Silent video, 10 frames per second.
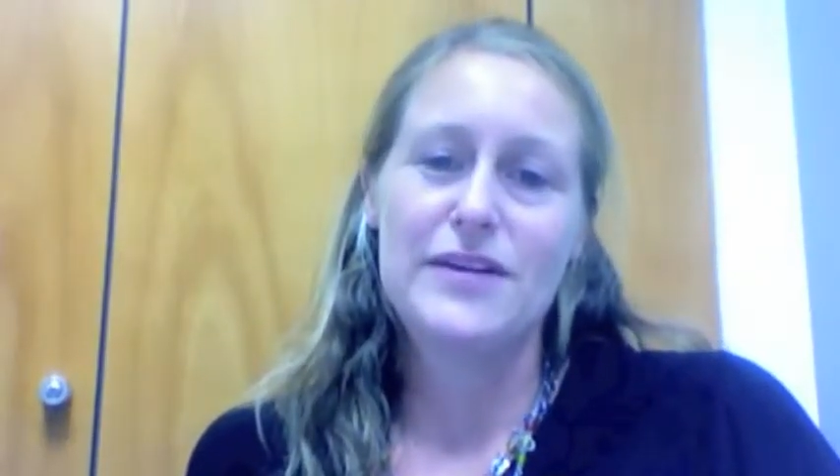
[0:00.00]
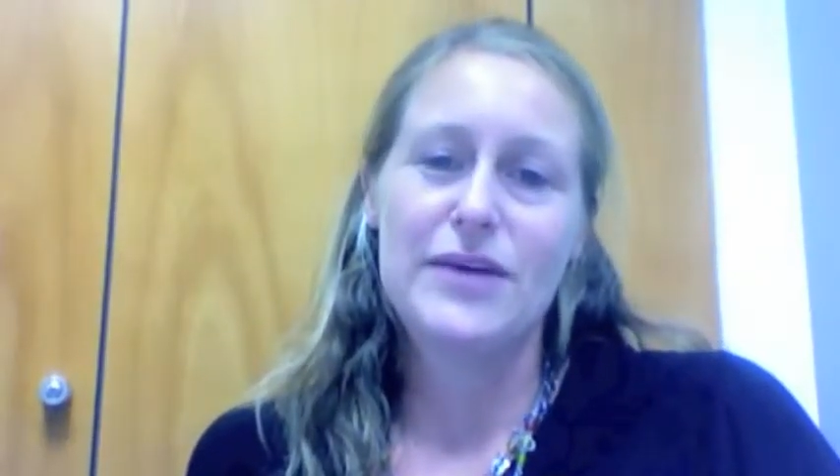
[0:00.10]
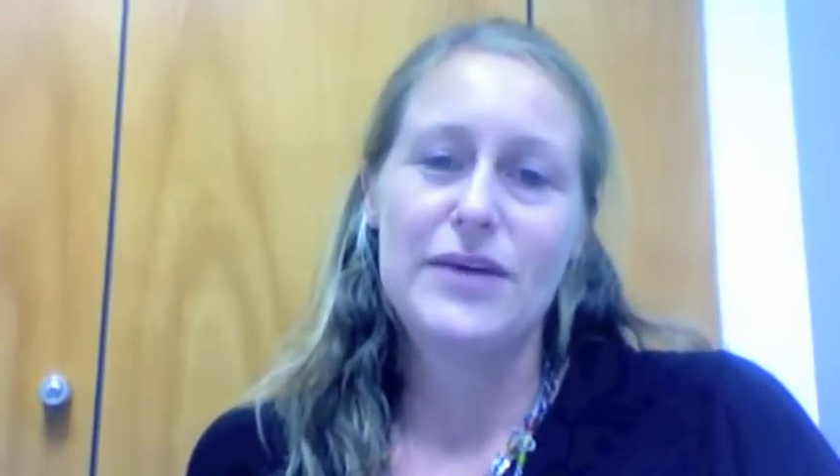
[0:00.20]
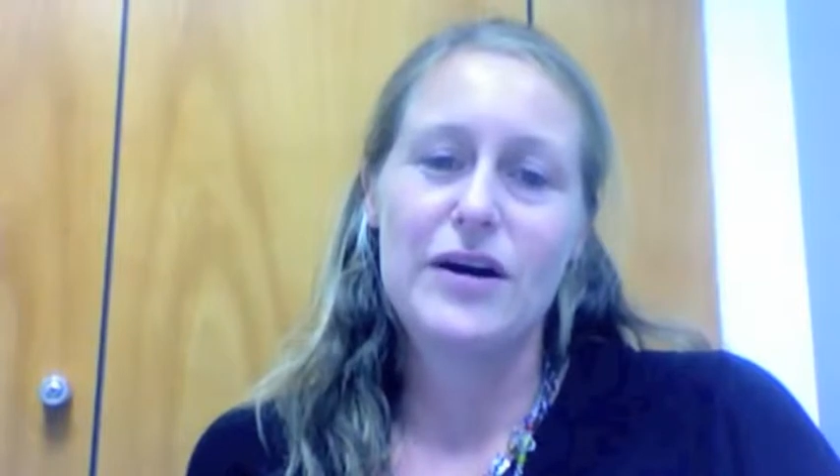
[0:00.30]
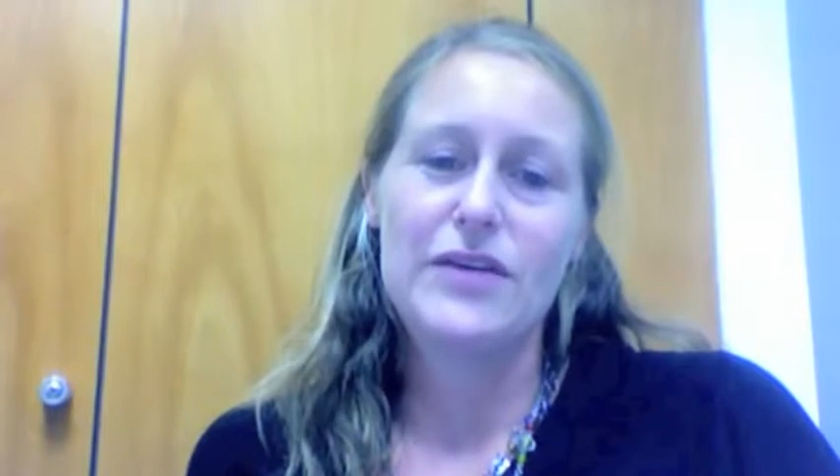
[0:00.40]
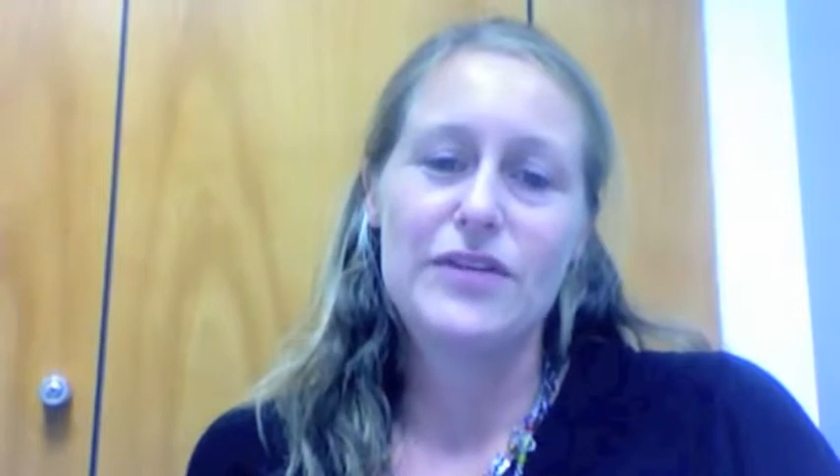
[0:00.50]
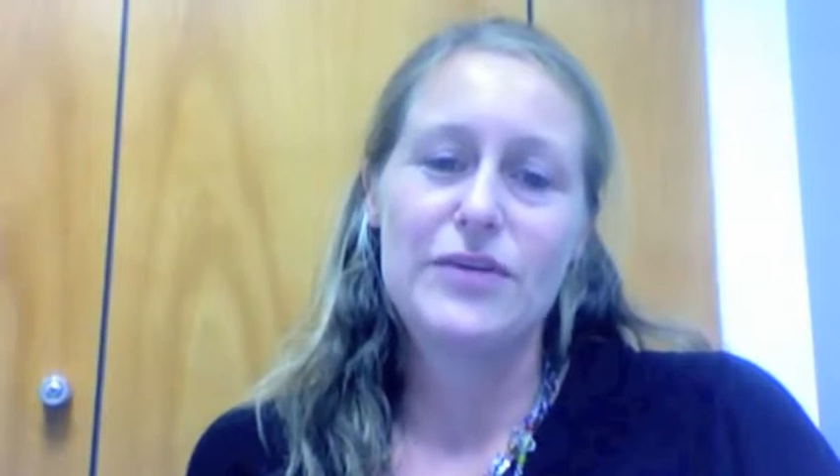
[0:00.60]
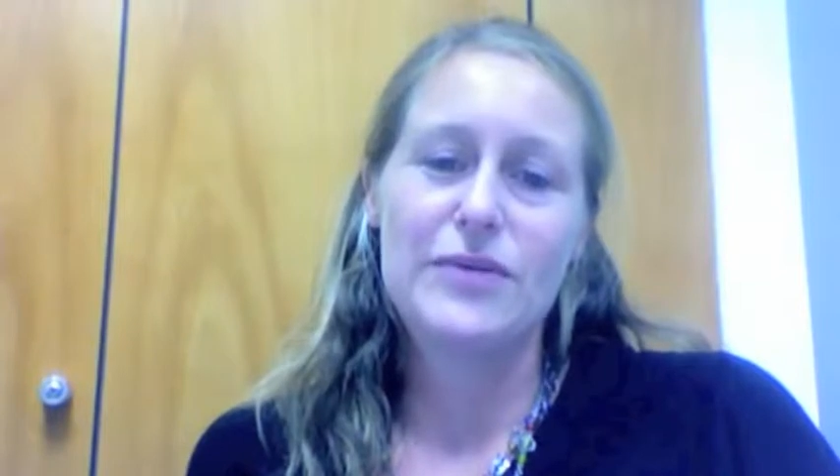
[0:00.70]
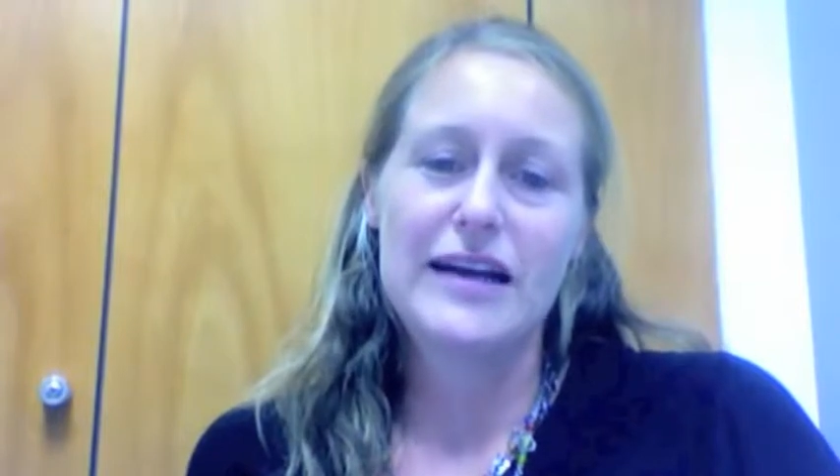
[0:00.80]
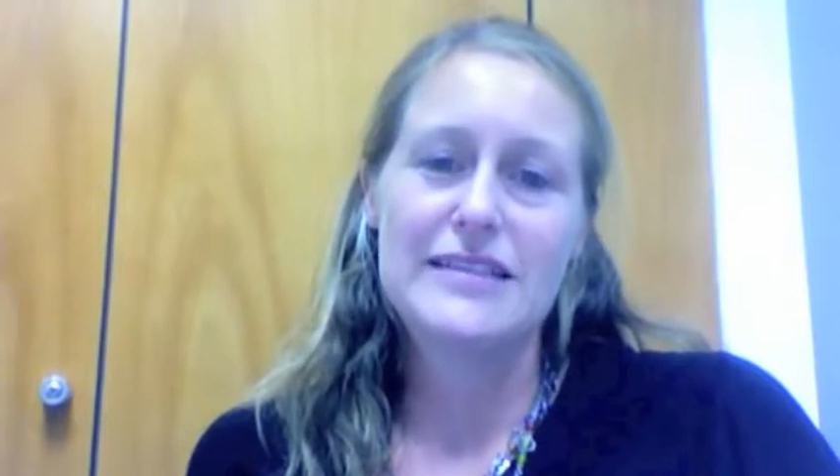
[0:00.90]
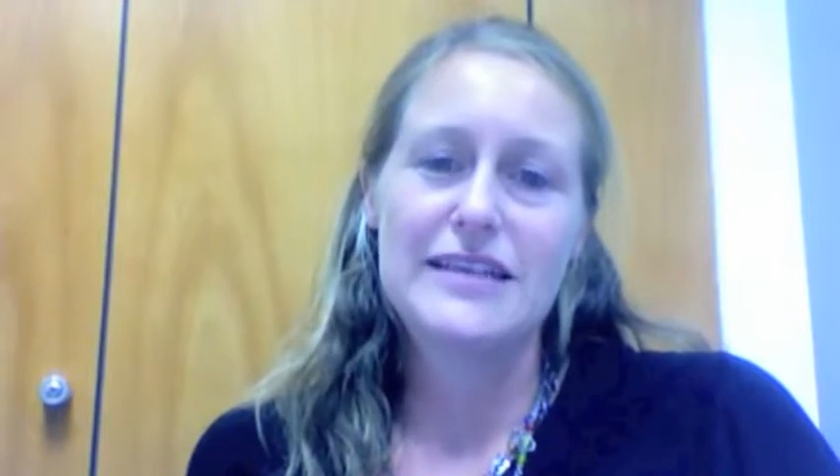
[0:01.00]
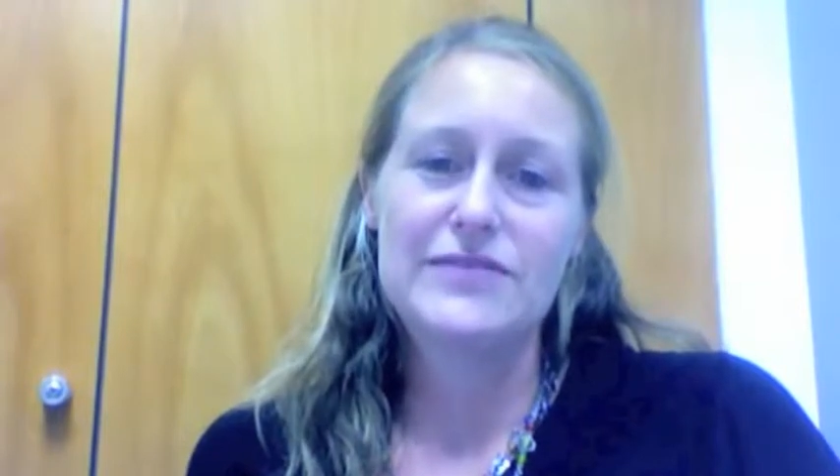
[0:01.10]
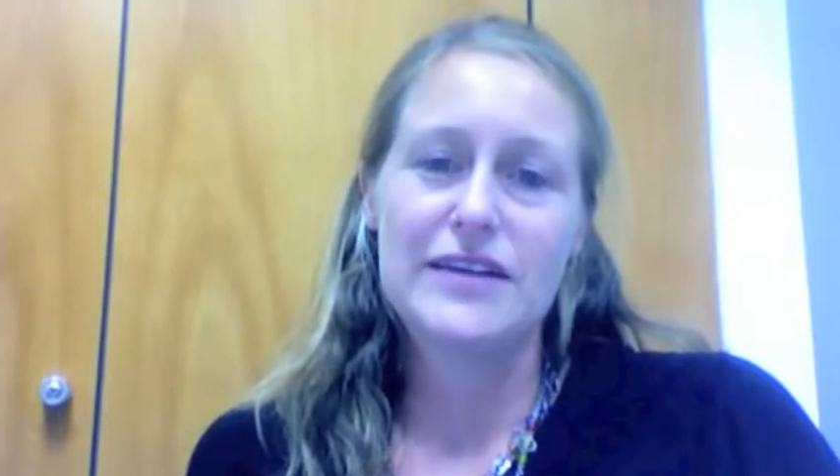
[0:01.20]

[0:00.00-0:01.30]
and I work for the Orangutan